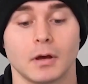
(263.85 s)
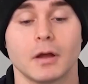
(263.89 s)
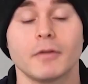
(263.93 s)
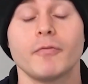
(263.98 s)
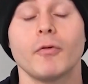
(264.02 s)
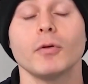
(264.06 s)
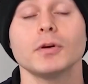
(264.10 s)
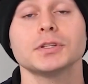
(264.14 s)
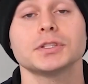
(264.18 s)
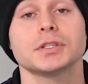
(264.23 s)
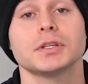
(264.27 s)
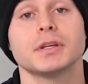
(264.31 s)

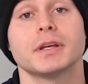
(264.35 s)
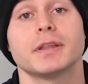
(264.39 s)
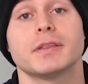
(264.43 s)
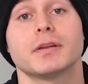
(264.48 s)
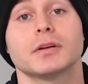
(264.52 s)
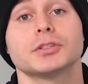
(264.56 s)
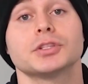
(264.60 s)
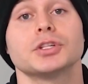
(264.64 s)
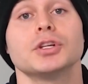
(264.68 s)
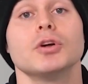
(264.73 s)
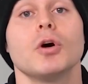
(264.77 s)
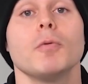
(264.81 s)
Unfortunately,
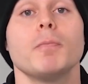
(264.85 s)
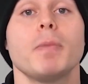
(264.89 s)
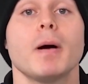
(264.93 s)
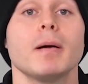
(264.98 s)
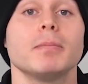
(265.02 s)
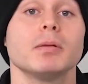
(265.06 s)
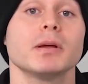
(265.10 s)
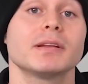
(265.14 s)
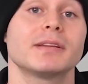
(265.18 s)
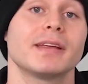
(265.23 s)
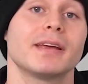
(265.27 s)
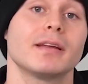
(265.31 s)
there's no
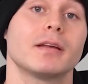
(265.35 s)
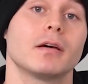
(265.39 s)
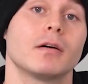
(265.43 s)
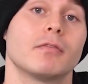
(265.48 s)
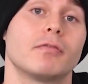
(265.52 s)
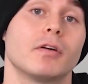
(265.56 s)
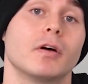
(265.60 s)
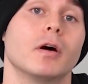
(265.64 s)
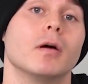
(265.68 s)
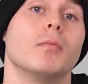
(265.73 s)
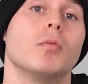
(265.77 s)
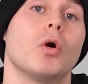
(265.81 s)
public data
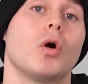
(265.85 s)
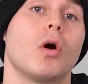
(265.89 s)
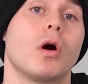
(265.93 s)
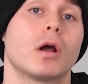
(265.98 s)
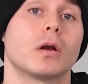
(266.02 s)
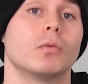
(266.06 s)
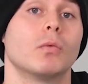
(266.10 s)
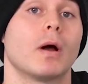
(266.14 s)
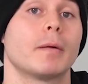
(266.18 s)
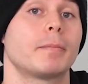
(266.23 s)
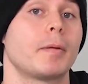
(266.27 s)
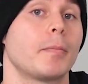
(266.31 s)
available
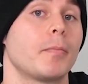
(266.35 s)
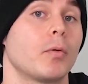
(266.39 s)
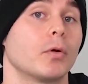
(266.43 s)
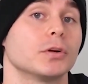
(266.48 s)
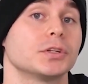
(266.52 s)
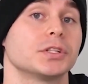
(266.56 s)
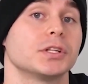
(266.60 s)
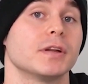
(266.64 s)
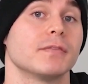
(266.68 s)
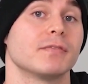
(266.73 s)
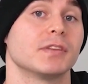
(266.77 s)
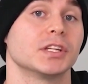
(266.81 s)
on what
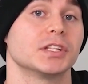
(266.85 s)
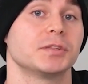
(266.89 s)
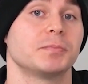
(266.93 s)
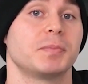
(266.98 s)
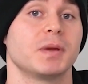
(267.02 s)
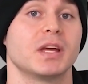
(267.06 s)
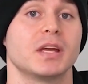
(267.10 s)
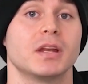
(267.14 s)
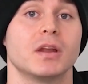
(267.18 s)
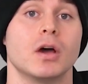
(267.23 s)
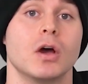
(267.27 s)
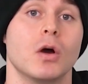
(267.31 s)
proportion of the
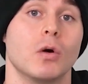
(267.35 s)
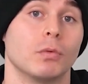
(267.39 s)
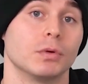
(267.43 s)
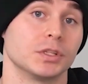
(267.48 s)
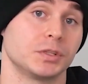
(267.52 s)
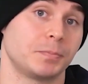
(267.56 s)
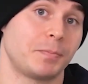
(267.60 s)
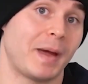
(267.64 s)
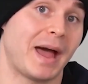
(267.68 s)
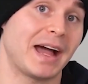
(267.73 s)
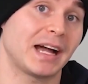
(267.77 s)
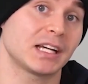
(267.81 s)
spin
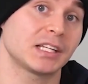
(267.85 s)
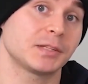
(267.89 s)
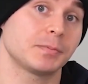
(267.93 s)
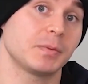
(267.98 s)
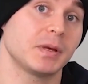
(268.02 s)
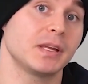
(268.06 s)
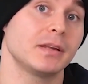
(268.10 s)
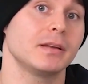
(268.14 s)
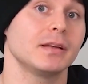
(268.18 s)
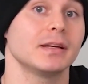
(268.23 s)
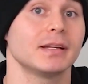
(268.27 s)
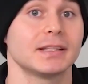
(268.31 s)
was
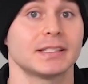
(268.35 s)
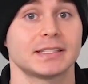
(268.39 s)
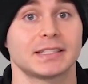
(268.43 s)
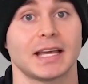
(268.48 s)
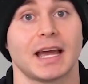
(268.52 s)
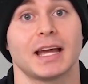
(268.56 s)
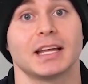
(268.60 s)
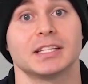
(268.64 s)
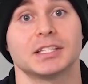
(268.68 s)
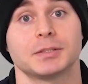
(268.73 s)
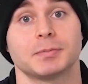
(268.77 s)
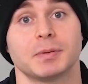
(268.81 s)
backspin,
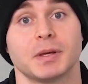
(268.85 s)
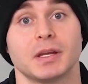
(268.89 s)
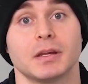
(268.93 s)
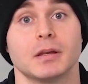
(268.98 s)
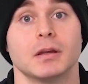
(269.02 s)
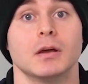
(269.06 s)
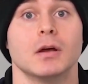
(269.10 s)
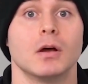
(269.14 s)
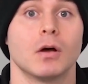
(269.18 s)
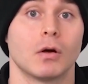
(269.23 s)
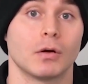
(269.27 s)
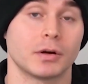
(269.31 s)

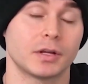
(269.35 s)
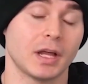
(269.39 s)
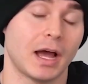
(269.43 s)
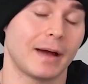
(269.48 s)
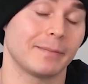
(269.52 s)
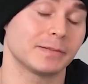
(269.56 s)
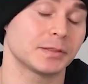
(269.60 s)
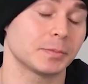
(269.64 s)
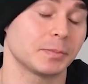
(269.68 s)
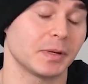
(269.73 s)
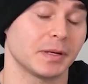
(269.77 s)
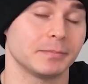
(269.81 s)
sidespin, or
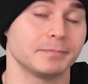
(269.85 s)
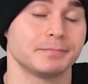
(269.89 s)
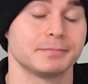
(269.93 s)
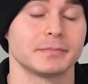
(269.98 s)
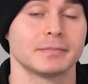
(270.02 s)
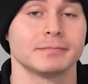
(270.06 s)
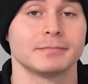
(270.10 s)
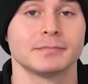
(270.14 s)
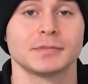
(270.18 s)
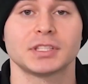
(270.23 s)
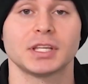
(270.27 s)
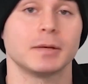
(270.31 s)
topspin.
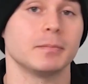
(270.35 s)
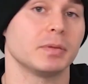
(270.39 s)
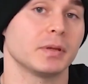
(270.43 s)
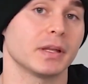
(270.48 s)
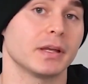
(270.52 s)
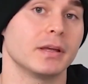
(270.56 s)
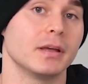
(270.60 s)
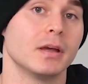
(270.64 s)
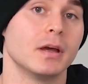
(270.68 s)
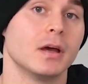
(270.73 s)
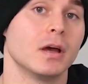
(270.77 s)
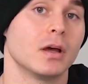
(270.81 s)

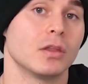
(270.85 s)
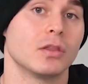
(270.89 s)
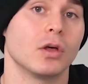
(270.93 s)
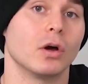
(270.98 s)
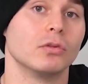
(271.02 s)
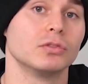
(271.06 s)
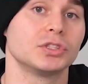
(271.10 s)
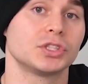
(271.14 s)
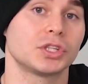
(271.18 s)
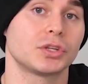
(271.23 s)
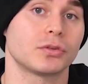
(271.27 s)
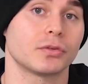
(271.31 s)
Simply,
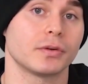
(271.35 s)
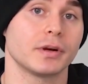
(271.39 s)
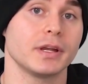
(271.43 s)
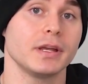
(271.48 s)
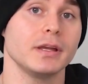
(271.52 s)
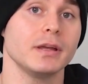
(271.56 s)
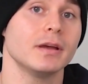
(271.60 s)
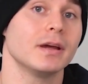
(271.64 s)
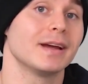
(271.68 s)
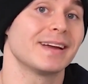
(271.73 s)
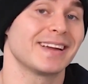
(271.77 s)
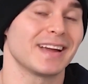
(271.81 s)
those
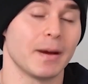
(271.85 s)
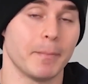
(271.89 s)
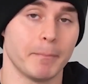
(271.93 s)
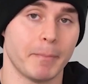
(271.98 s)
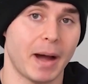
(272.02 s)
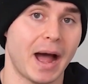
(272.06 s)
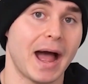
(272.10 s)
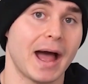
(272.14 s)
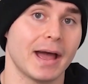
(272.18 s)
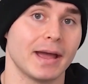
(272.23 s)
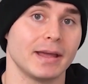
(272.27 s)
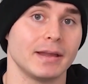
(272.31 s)
three
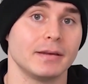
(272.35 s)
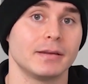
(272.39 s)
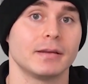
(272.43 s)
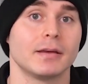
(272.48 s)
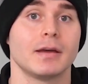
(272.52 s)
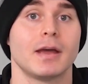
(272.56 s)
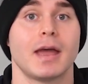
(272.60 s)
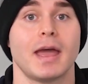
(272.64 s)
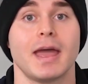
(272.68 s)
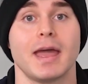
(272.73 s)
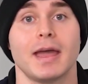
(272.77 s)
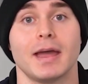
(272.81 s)
combined
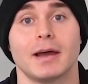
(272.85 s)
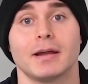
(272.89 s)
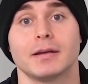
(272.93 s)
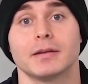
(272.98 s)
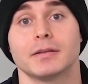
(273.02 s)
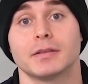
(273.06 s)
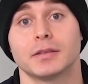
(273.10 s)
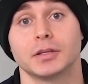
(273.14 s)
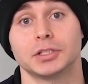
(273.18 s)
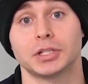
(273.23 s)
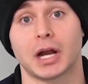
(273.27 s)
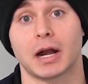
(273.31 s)

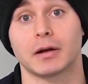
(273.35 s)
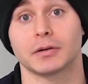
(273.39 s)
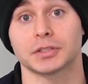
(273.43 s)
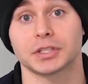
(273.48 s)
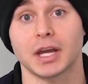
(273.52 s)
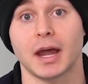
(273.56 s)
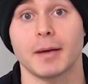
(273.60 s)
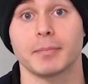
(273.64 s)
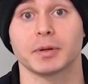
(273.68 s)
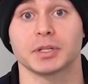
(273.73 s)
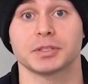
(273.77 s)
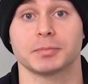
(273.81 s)
and the
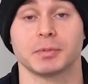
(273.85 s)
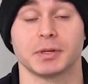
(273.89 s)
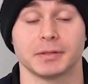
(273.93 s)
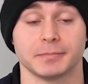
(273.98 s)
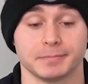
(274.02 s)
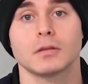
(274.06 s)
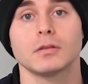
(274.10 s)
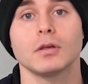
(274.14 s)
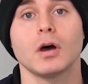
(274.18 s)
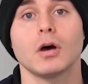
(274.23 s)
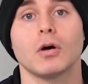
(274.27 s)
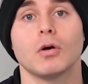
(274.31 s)
gyroscopic spin,
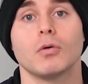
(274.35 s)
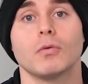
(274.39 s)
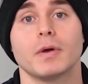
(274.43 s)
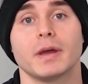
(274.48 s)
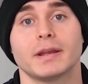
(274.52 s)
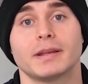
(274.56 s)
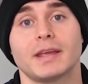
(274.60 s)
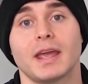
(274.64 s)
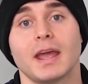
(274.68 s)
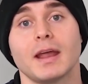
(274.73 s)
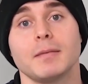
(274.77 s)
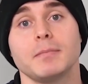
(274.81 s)
though
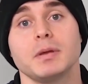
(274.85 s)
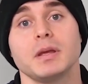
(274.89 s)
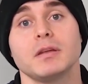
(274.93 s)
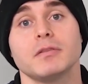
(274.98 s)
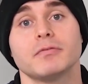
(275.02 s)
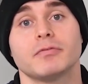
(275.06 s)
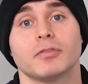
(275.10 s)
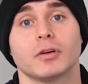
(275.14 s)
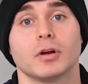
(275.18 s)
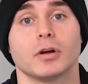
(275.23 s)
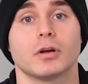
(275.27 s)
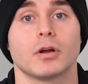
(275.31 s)
it can be
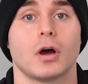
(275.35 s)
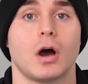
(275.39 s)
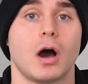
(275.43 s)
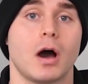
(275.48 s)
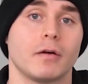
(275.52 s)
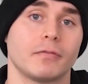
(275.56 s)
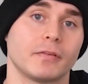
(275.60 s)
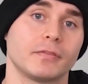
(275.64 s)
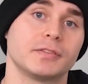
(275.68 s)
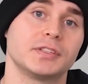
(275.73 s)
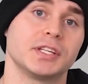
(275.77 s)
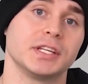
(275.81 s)
inferred
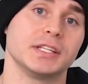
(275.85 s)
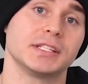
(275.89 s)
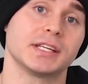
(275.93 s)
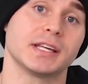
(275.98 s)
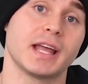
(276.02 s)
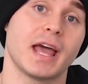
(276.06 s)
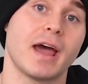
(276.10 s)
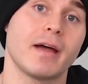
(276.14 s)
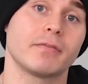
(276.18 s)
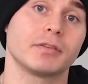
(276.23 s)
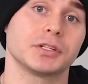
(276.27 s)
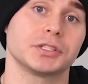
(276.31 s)
off of
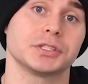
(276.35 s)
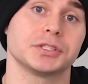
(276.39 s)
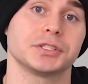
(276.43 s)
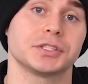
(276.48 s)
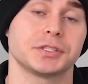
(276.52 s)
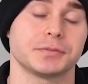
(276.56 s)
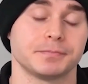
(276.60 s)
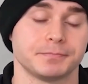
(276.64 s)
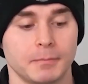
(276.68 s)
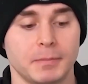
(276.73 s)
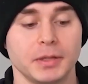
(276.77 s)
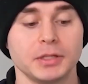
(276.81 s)
season
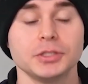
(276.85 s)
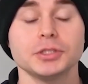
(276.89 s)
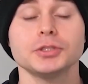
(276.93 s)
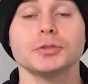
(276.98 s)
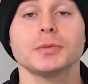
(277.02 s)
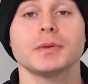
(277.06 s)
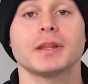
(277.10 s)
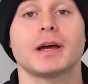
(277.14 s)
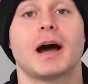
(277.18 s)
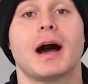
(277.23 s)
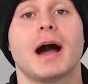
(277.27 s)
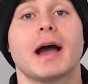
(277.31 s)
averages. Pitchers
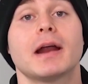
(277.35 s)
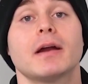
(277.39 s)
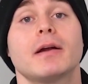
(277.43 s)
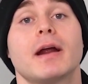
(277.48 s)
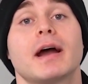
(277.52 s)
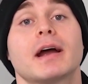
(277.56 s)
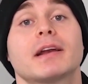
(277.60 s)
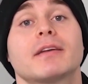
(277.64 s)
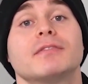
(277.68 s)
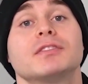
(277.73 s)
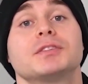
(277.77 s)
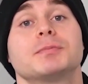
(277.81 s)
with a higher
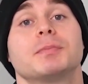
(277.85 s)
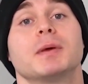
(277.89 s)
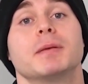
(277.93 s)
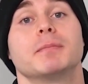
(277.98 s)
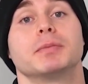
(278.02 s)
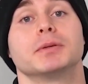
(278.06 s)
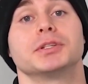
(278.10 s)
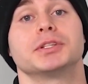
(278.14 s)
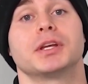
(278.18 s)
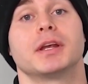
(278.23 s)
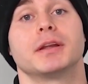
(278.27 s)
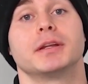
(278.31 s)
active spin
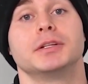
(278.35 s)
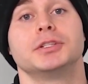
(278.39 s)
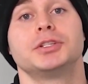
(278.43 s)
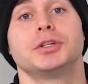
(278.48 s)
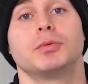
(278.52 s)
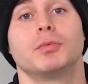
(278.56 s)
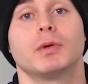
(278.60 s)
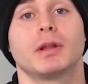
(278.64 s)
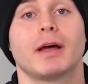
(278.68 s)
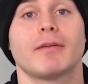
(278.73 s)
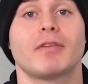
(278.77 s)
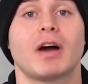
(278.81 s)

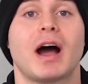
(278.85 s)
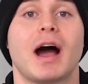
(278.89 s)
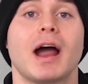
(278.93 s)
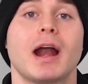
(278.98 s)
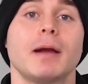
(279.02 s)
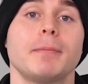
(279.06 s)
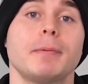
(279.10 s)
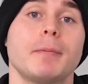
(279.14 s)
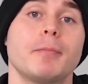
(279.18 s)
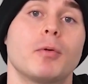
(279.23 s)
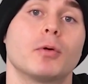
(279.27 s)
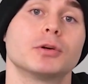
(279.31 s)
percentage will have a
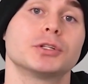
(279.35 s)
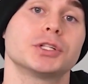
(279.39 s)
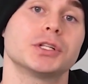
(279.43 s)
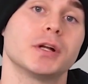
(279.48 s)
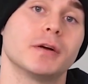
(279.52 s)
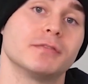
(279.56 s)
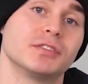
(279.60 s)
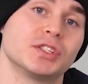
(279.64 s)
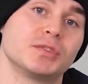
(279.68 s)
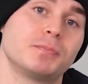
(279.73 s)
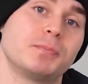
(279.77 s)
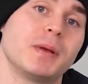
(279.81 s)
higher proportion
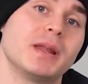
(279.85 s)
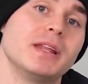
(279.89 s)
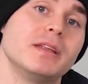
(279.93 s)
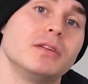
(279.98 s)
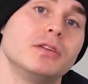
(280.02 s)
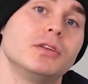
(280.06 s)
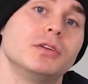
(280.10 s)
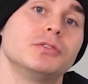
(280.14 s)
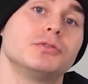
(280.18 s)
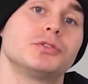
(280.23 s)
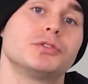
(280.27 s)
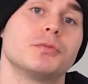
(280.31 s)
of
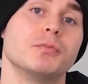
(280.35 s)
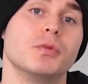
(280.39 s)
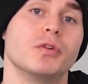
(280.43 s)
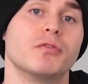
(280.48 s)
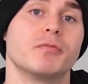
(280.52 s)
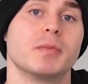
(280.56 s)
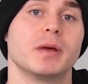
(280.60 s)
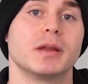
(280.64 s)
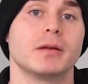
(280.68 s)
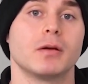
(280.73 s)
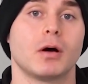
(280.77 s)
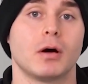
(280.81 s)
spin-induced
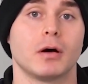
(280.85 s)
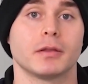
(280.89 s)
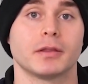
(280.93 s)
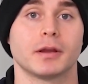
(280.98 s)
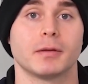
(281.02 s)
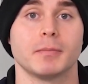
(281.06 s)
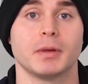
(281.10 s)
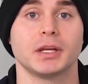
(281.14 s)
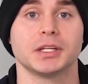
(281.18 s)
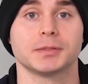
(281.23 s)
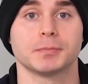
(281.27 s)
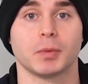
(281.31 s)
movement on
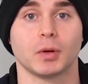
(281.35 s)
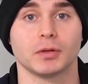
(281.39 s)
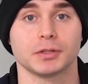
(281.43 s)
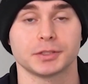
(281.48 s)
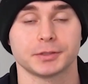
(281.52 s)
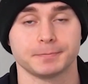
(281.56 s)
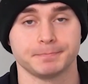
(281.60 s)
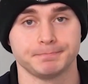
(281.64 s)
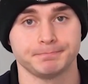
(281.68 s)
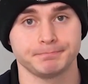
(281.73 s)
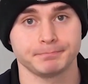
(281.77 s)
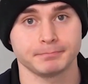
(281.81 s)
their
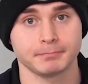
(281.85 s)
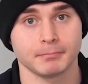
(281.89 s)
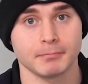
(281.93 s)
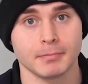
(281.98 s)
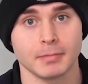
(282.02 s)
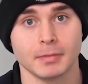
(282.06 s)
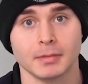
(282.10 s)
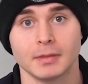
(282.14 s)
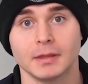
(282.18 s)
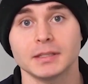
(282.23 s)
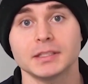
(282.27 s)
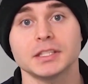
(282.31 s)
baseballs.
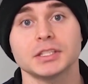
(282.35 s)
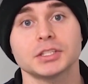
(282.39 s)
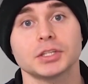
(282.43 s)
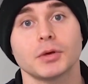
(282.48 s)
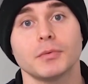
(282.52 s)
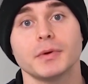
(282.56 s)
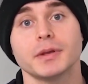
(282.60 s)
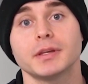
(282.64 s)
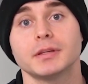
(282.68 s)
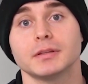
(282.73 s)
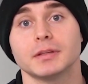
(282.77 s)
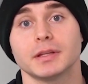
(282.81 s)
This is
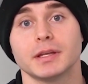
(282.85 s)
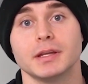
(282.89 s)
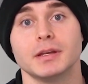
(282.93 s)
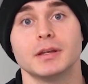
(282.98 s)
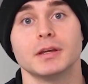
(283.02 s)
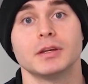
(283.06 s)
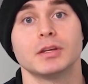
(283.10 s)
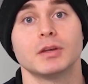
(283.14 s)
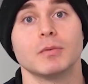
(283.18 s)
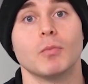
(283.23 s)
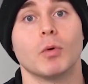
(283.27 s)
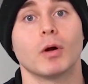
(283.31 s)
going to
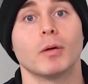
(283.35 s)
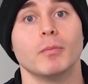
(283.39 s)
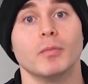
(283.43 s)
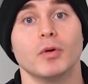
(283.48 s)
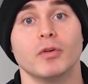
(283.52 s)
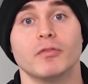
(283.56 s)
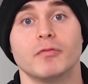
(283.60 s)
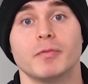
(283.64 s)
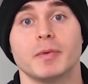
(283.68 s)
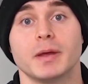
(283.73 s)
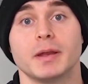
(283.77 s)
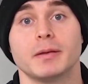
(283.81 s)
lead to more
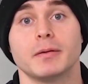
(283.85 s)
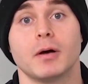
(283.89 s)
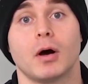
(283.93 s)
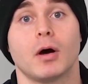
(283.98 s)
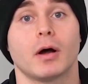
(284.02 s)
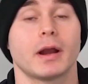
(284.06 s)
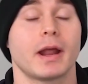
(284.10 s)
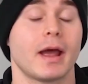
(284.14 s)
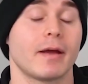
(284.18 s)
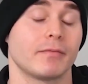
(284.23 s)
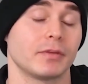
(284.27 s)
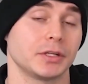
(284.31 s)
movement
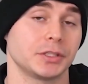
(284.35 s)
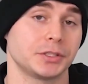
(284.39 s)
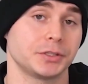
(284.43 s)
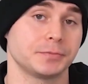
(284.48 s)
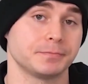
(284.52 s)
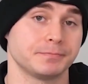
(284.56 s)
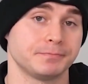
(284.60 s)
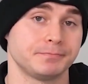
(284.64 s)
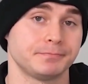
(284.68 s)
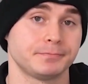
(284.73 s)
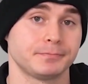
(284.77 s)
on average.